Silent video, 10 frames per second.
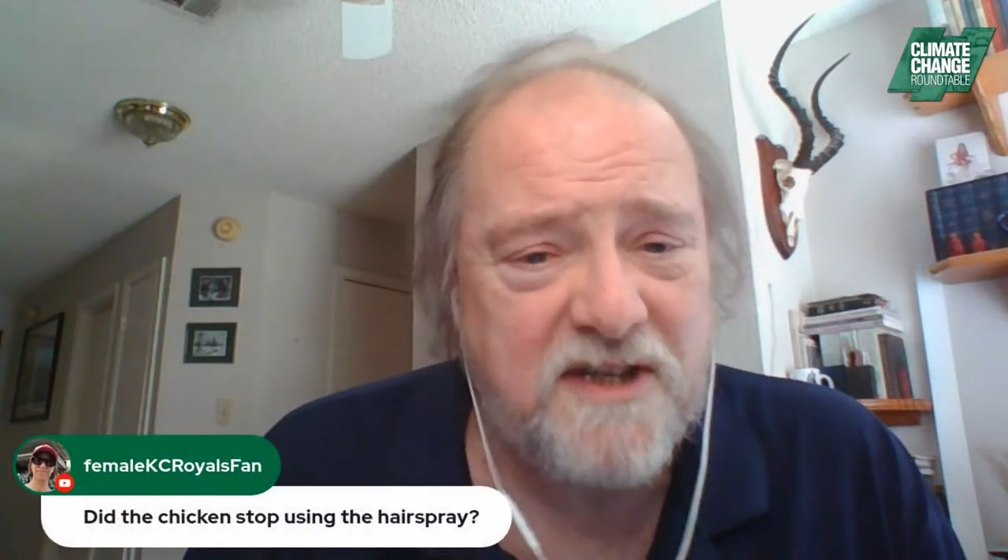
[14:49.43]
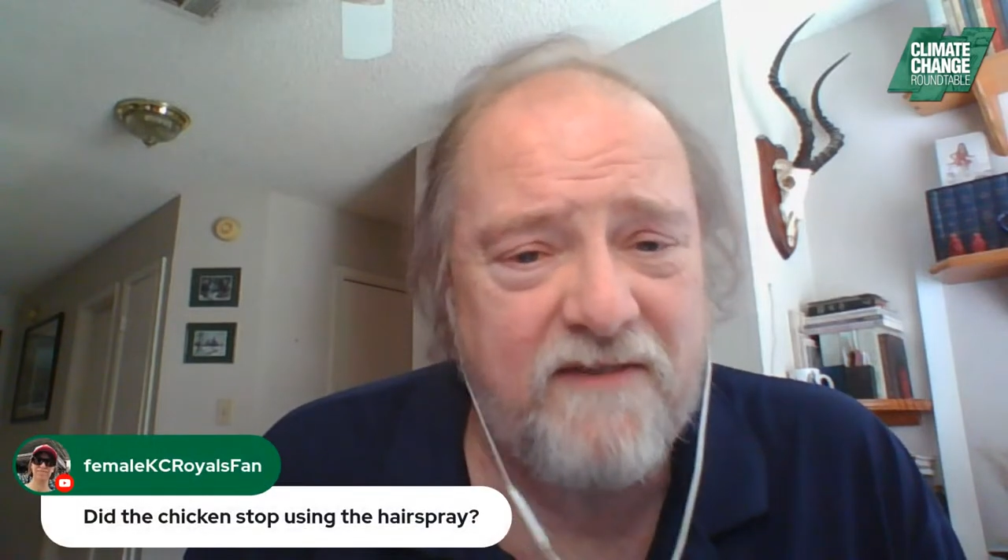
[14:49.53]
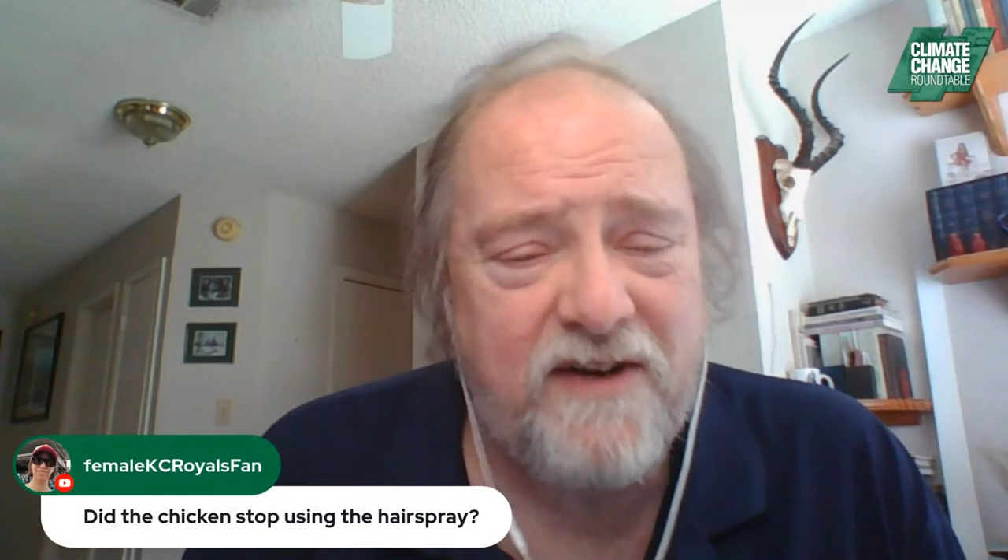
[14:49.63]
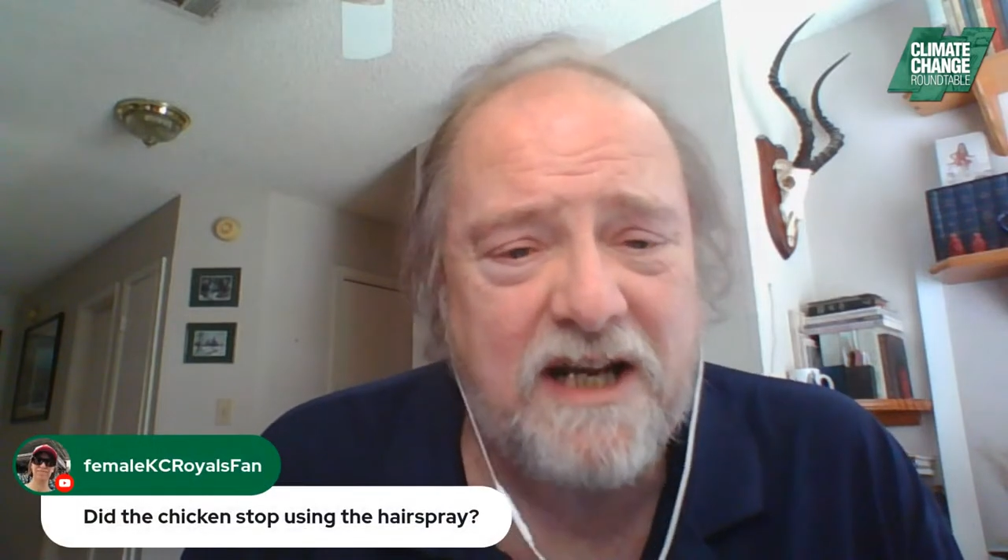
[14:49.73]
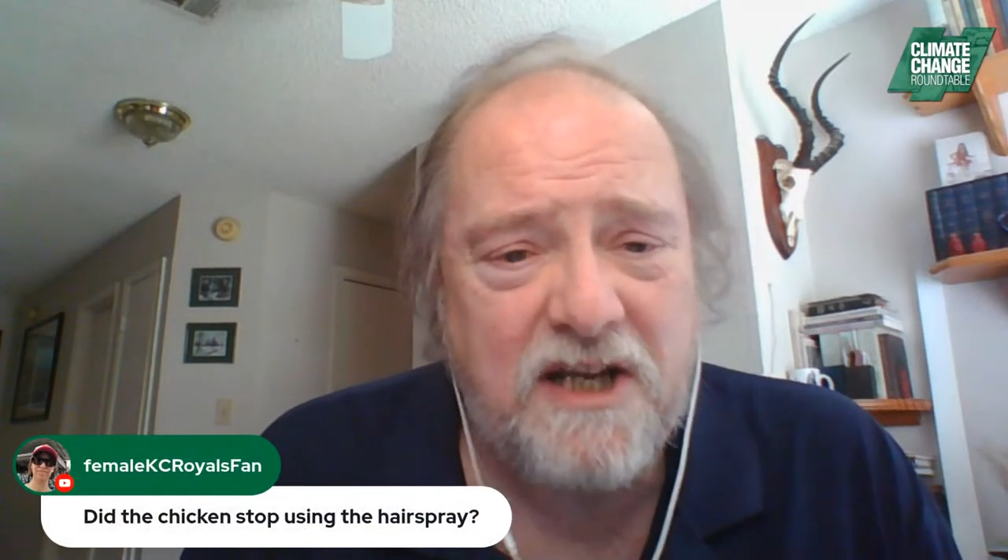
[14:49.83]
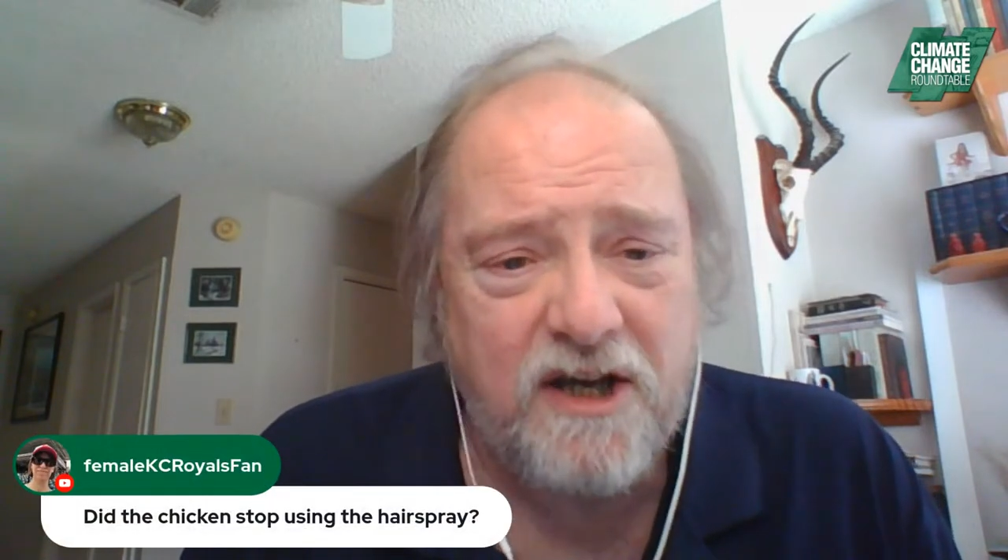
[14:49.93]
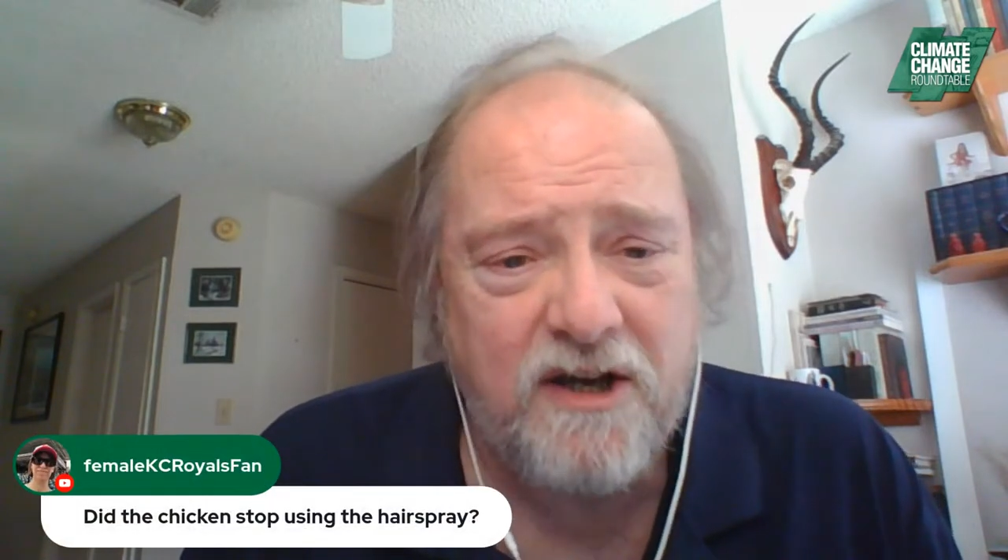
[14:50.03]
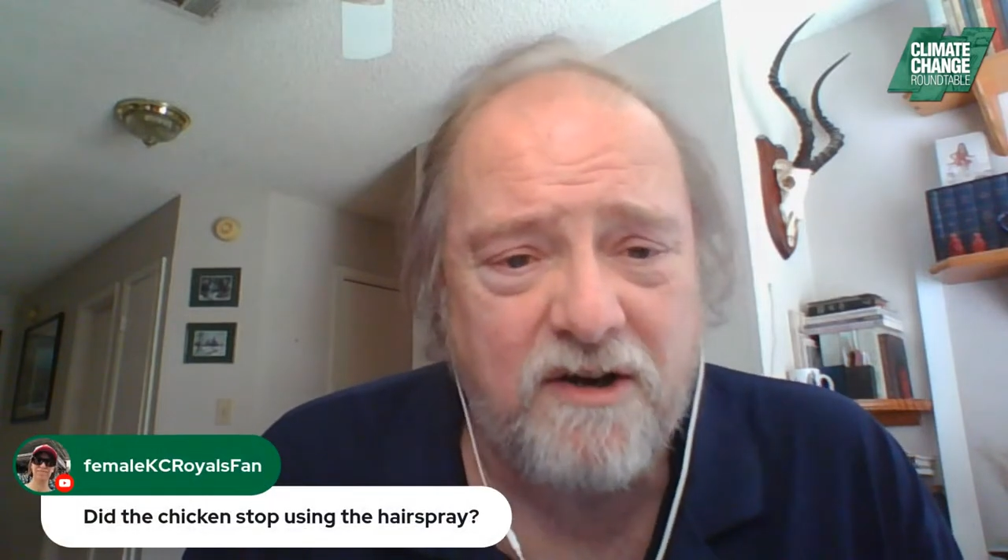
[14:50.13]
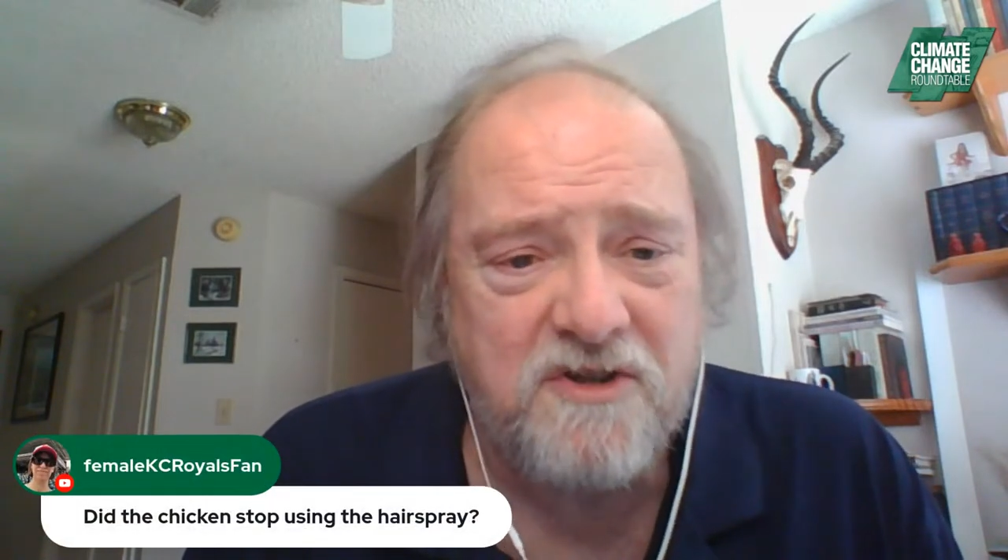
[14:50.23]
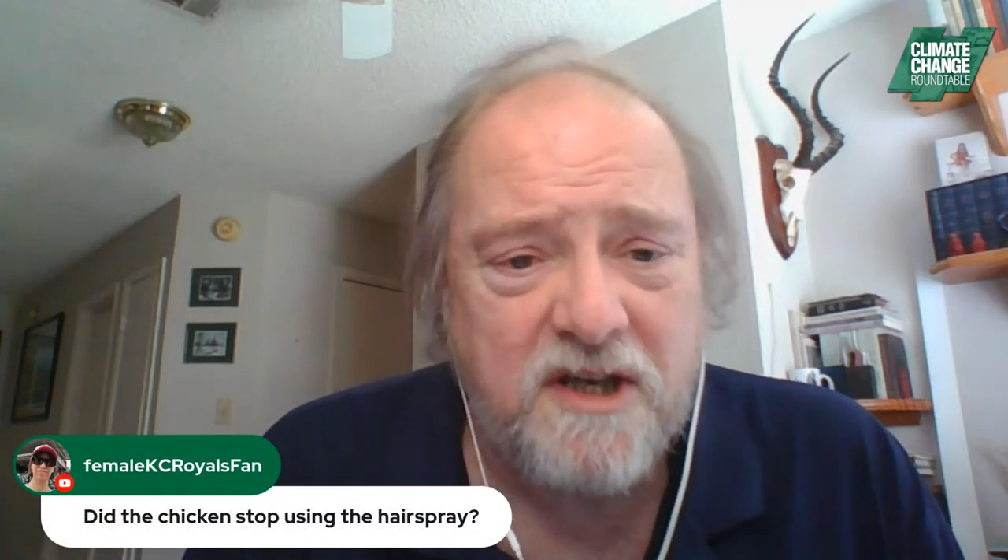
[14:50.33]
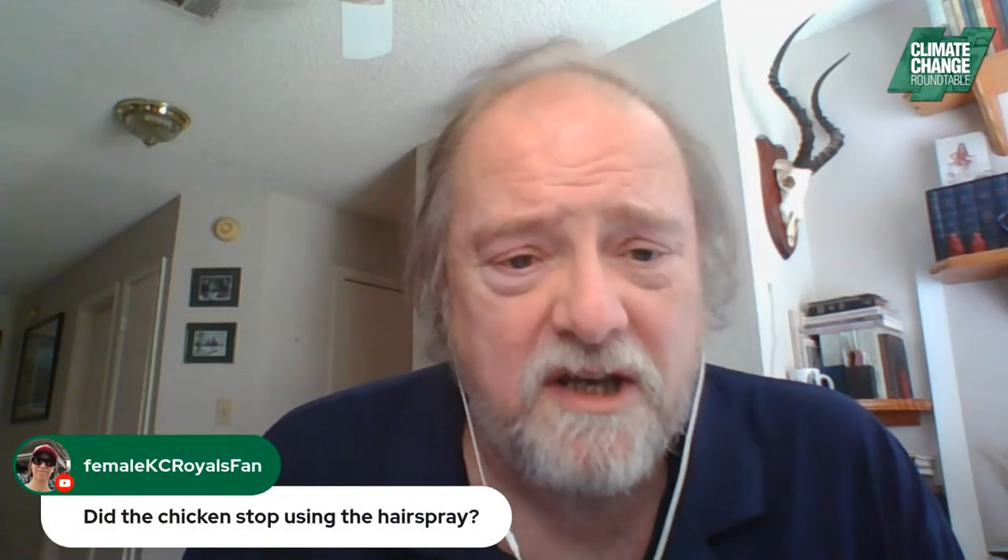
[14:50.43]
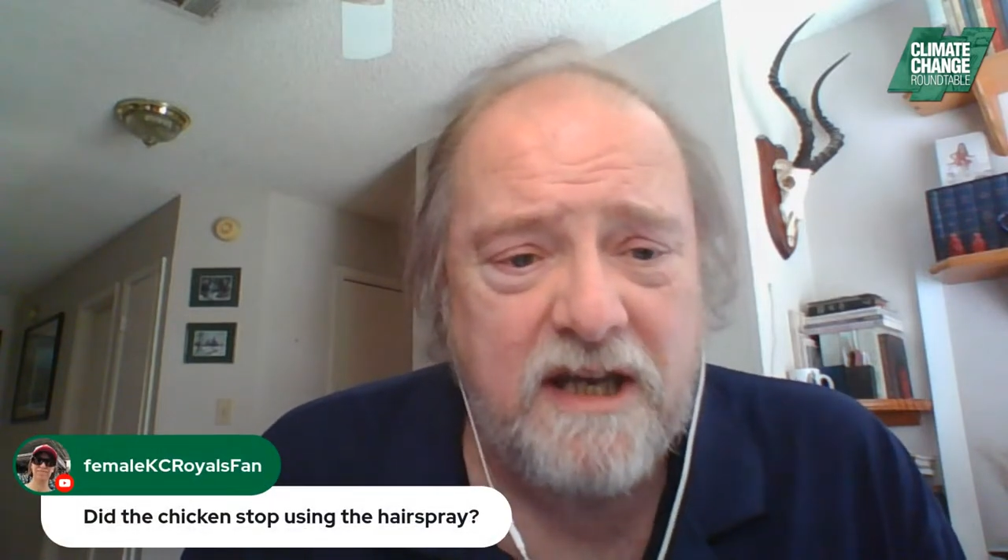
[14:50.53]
seventy years,